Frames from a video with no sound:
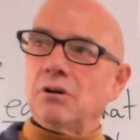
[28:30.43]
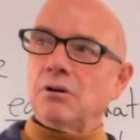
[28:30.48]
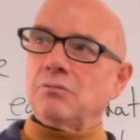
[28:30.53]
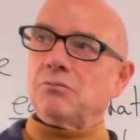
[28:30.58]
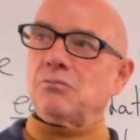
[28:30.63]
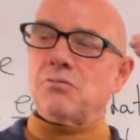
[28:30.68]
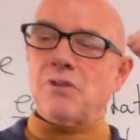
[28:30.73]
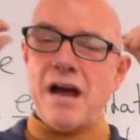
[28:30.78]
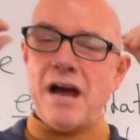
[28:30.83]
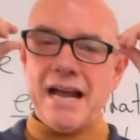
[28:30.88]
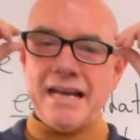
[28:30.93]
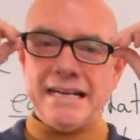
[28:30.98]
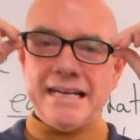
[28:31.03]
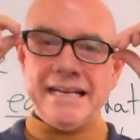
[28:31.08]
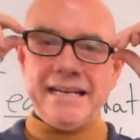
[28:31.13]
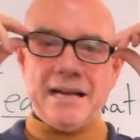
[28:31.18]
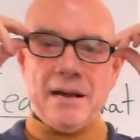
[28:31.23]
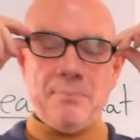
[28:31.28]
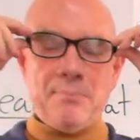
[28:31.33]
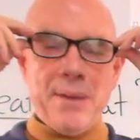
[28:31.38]

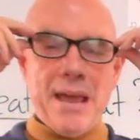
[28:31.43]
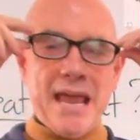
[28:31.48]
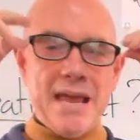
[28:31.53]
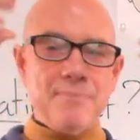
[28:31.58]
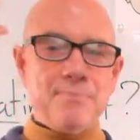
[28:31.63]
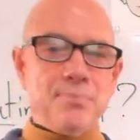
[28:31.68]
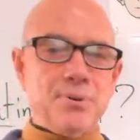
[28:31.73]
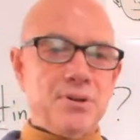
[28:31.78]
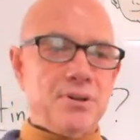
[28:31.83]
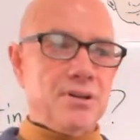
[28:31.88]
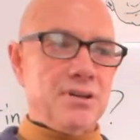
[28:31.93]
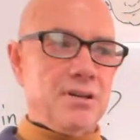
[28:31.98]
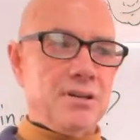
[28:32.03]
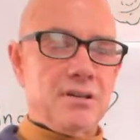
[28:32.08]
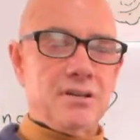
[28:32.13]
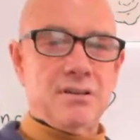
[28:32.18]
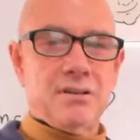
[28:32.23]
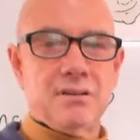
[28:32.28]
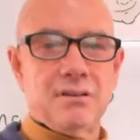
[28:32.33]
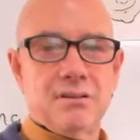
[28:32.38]
writing a paper
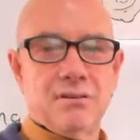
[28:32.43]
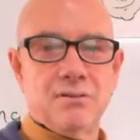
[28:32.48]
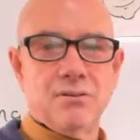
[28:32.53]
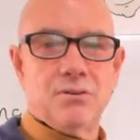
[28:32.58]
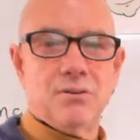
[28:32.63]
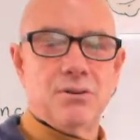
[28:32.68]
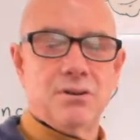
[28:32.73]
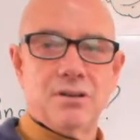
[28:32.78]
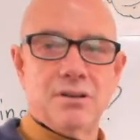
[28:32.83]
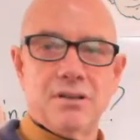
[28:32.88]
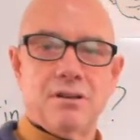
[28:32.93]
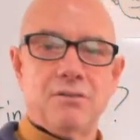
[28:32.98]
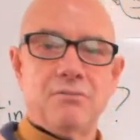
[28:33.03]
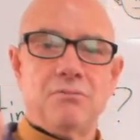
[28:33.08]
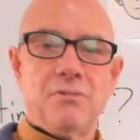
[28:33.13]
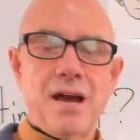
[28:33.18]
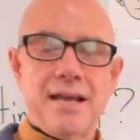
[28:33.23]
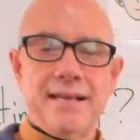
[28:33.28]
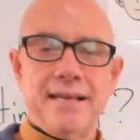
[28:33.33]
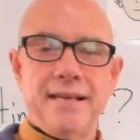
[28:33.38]
or
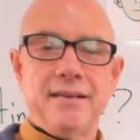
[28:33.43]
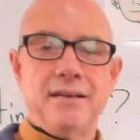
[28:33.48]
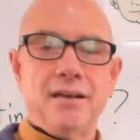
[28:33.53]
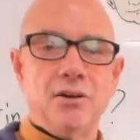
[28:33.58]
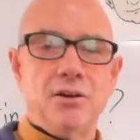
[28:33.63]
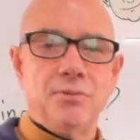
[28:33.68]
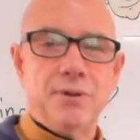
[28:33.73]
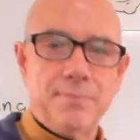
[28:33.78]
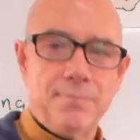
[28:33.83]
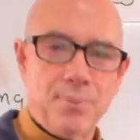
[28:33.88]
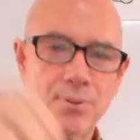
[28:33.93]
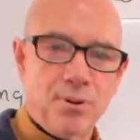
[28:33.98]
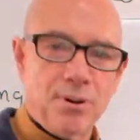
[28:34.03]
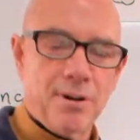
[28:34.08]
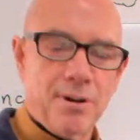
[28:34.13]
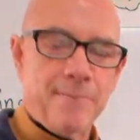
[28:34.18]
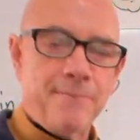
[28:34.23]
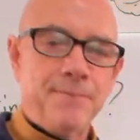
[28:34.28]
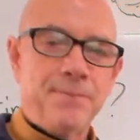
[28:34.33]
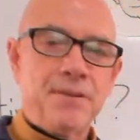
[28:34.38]
writing a
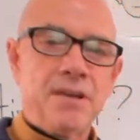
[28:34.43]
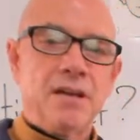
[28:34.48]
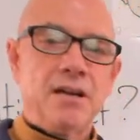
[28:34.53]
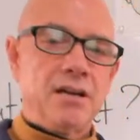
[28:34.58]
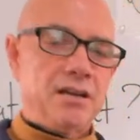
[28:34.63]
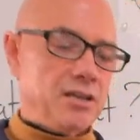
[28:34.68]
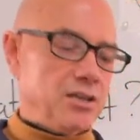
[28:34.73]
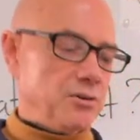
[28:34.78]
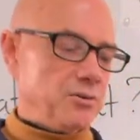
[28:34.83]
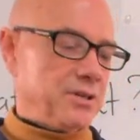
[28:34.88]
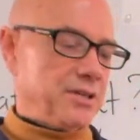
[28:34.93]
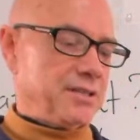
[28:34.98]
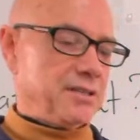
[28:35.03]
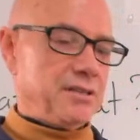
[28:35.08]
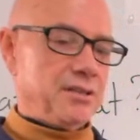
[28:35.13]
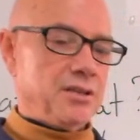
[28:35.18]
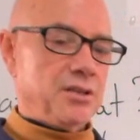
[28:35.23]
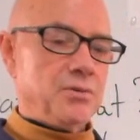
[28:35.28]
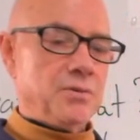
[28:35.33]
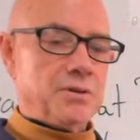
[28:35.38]
report, you would
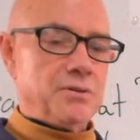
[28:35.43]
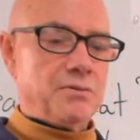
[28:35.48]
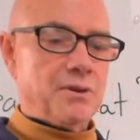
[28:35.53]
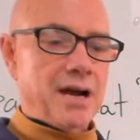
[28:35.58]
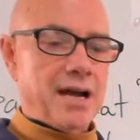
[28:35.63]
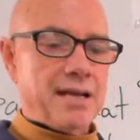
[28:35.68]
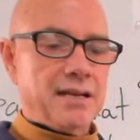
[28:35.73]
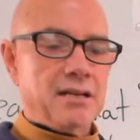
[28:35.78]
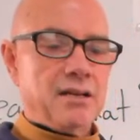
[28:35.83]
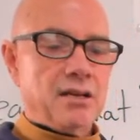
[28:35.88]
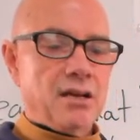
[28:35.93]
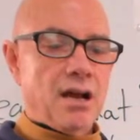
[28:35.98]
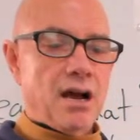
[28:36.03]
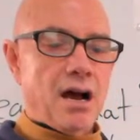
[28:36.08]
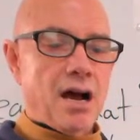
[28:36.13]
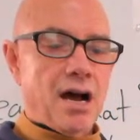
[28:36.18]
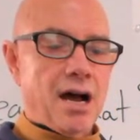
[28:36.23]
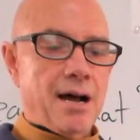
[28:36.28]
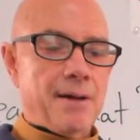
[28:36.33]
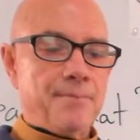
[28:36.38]
you would write
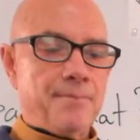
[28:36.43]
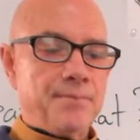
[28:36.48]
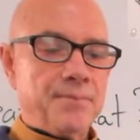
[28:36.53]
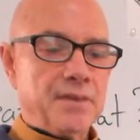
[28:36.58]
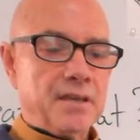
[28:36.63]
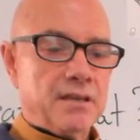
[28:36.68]
um,